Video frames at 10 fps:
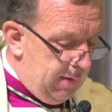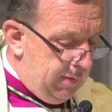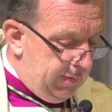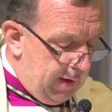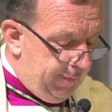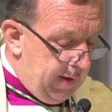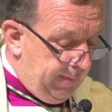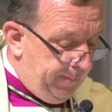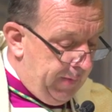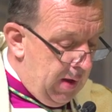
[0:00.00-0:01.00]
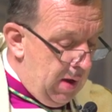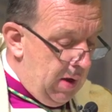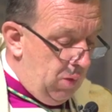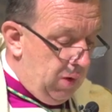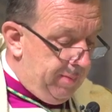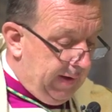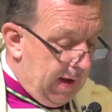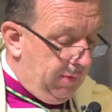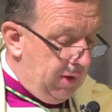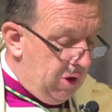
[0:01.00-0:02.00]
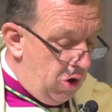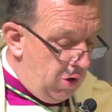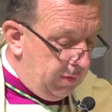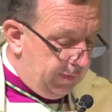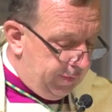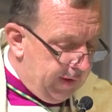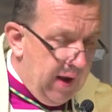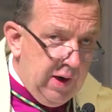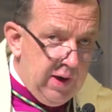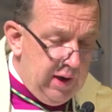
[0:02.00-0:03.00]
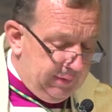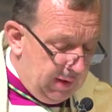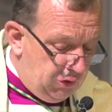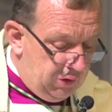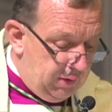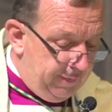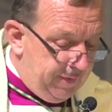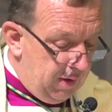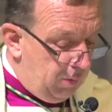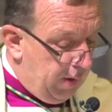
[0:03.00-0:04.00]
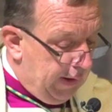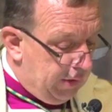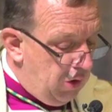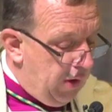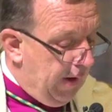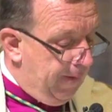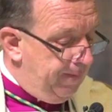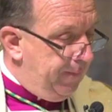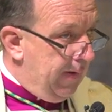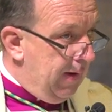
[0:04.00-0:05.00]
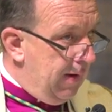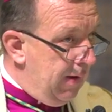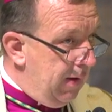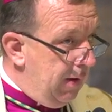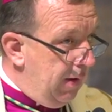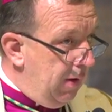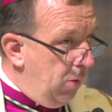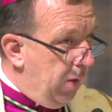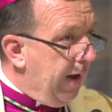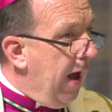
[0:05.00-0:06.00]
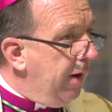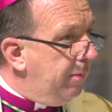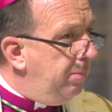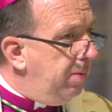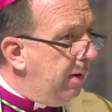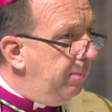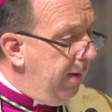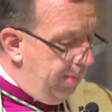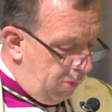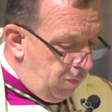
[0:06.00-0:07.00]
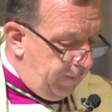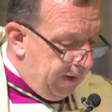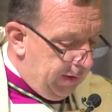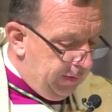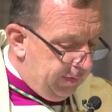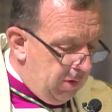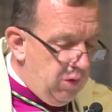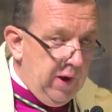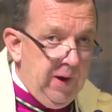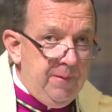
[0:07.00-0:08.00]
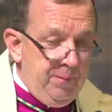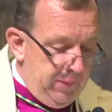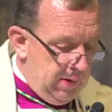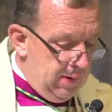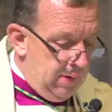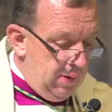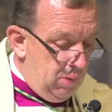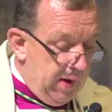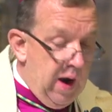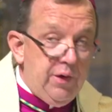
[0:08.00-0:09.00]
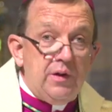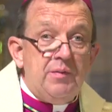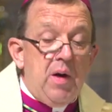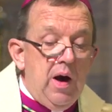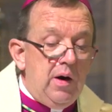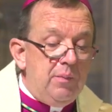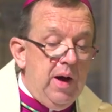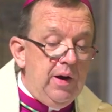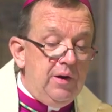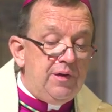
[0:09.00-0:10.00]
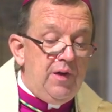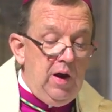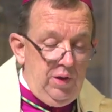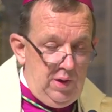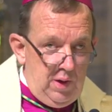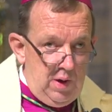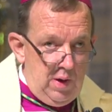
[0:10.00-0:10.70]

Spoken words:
This evening, we begin the cause for canonization of Father Willie Doyle. We cannot but be moved at his story. We are inspired by his faith.